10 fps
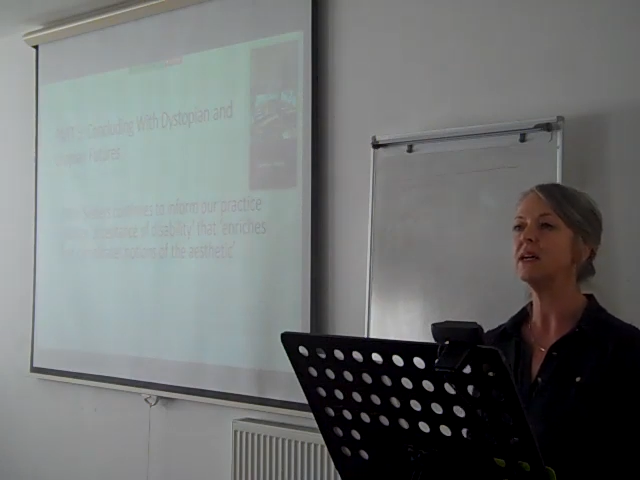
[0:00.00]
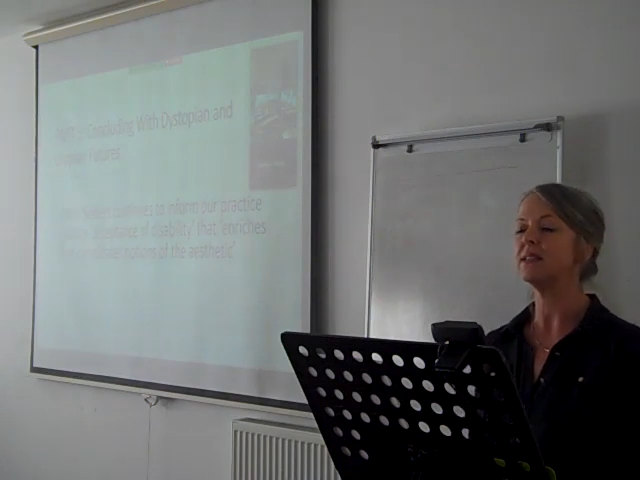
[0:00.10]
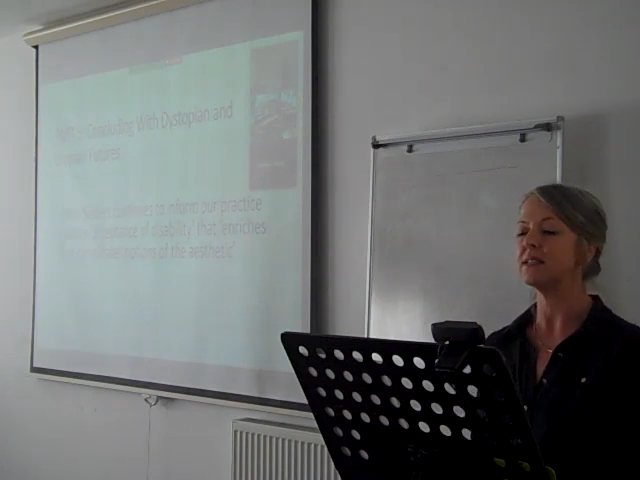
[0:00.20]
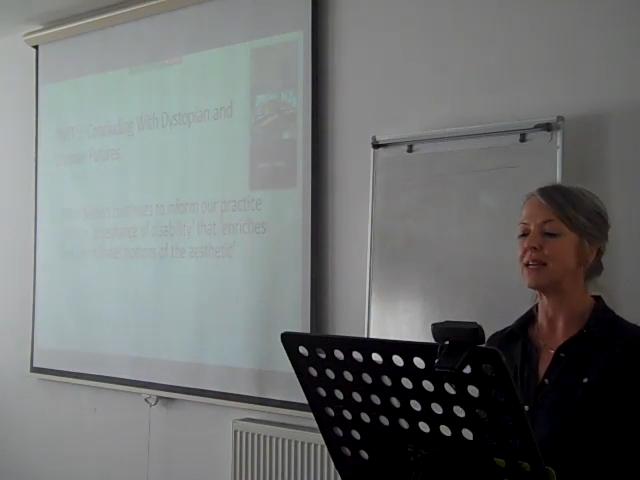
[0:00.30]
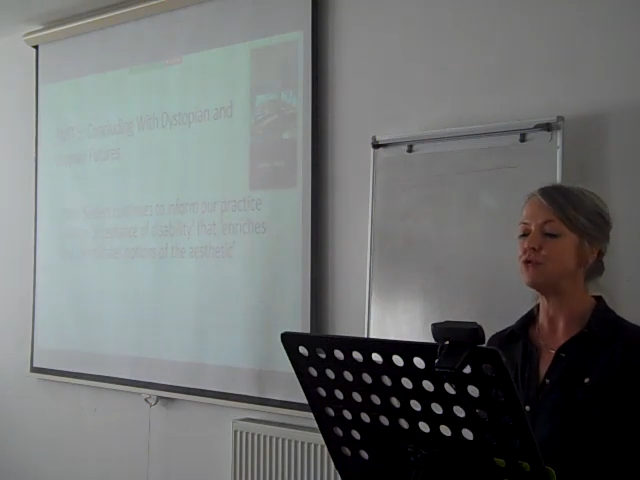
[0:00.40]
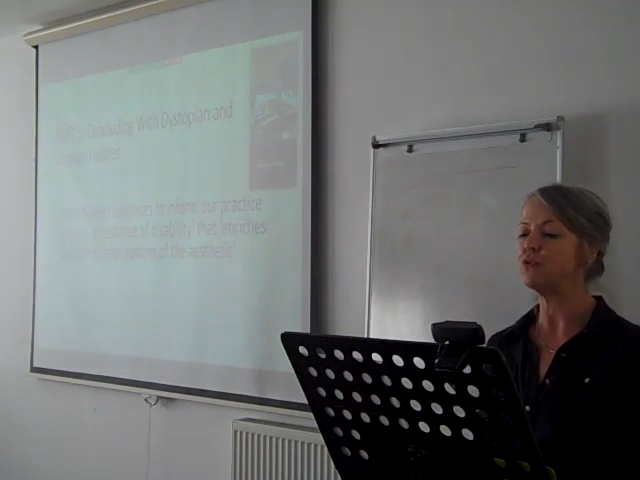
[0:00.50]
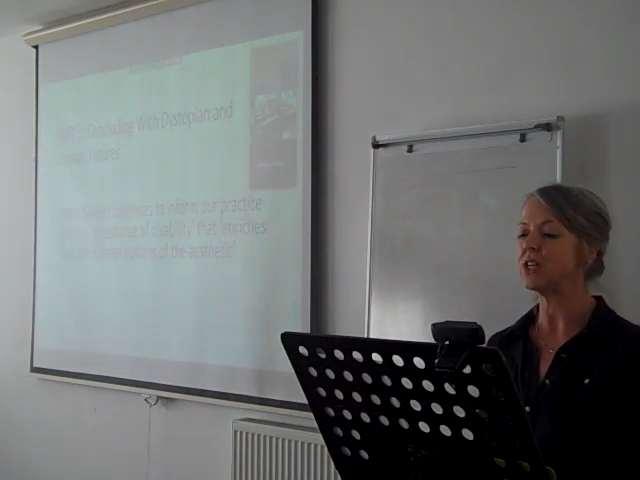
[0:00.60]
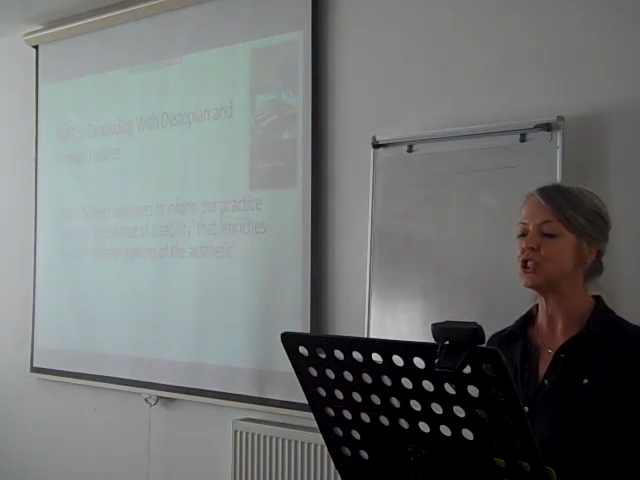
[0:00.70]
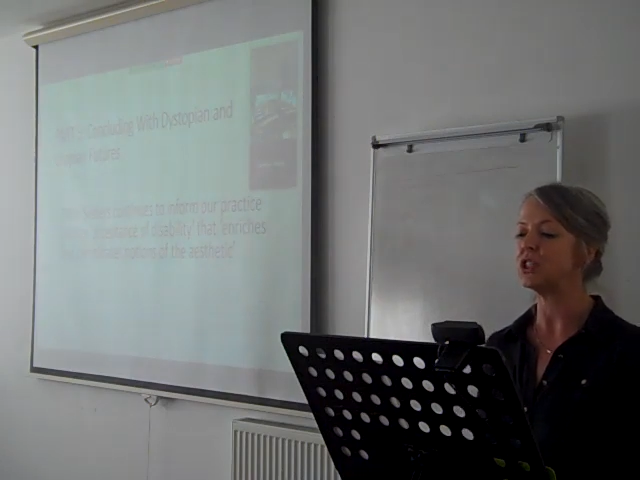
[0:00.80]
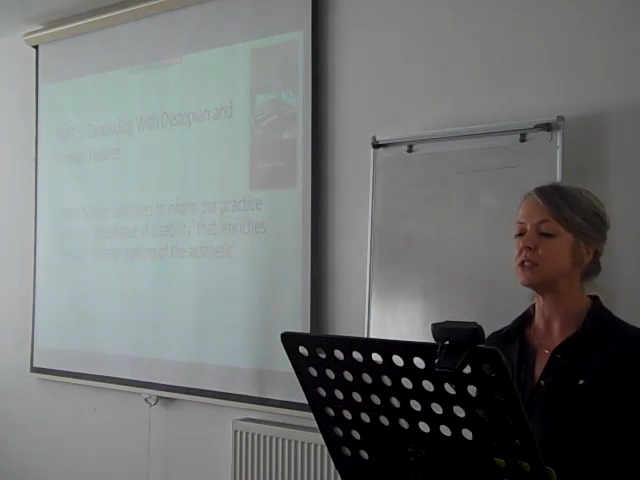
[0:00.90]
that
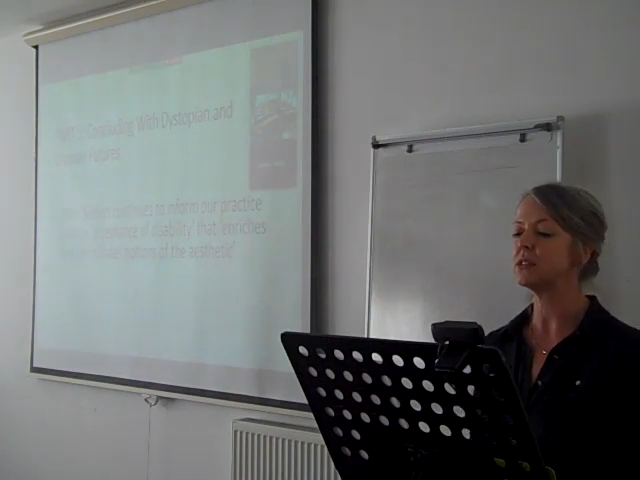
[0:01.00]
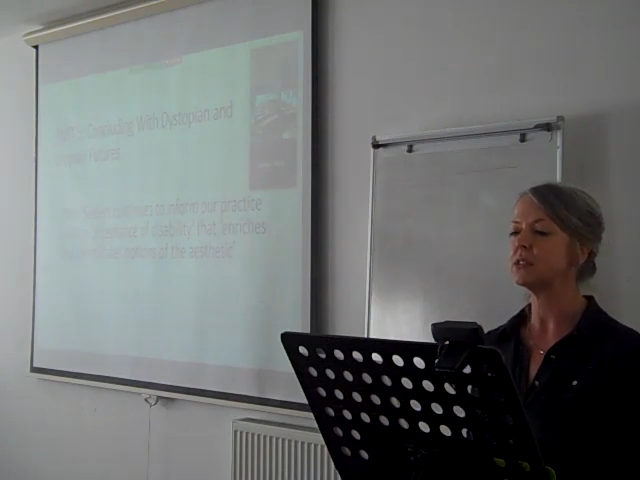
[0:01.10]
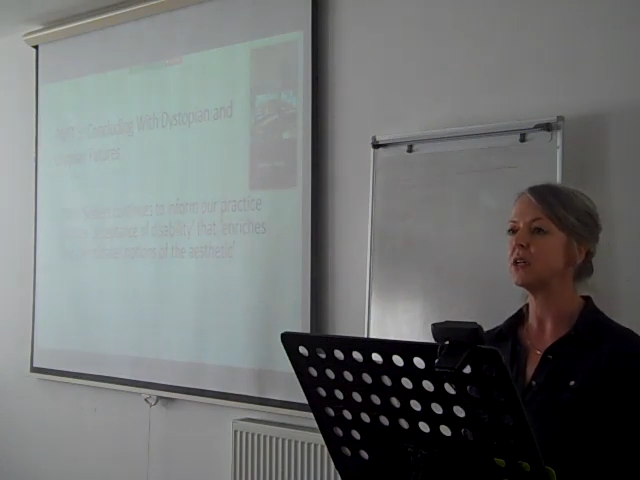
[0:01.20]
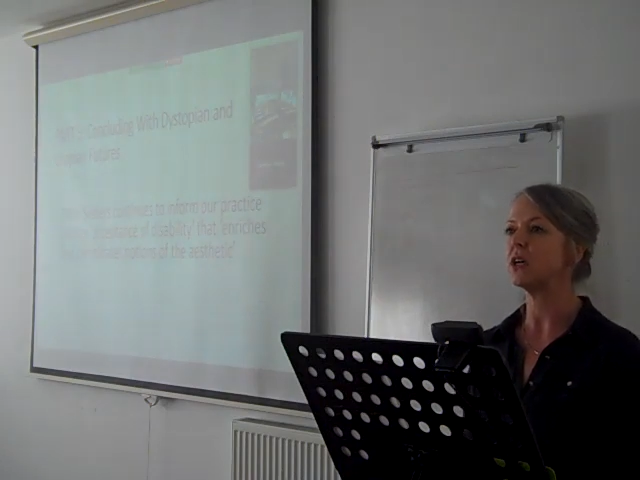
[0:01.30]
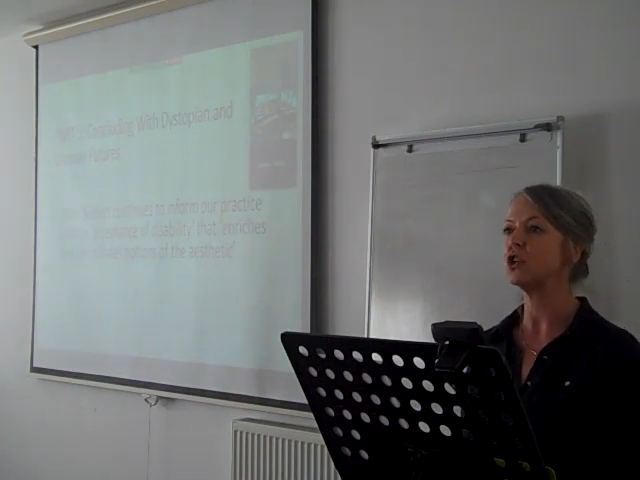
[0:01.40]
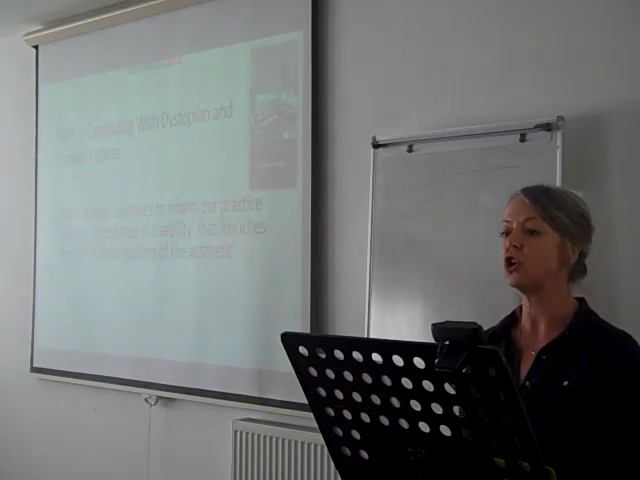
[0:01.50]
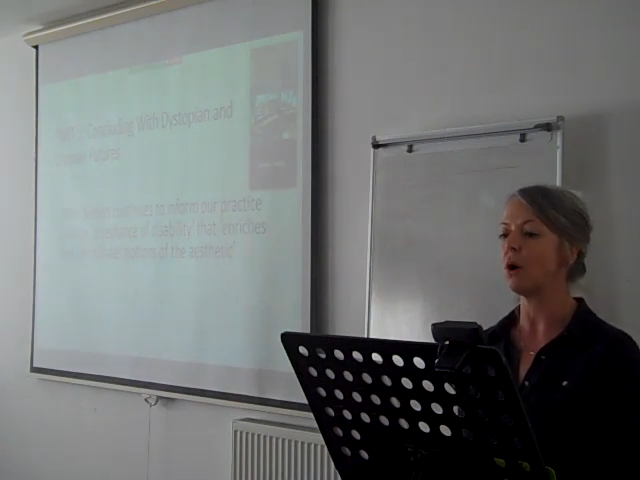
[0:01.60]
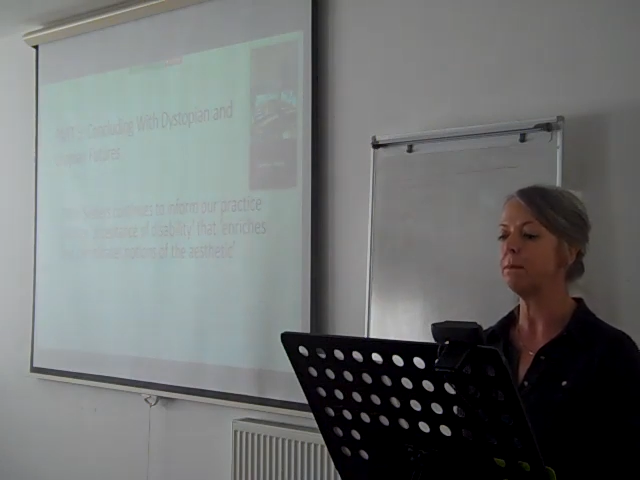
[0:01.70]
enriches and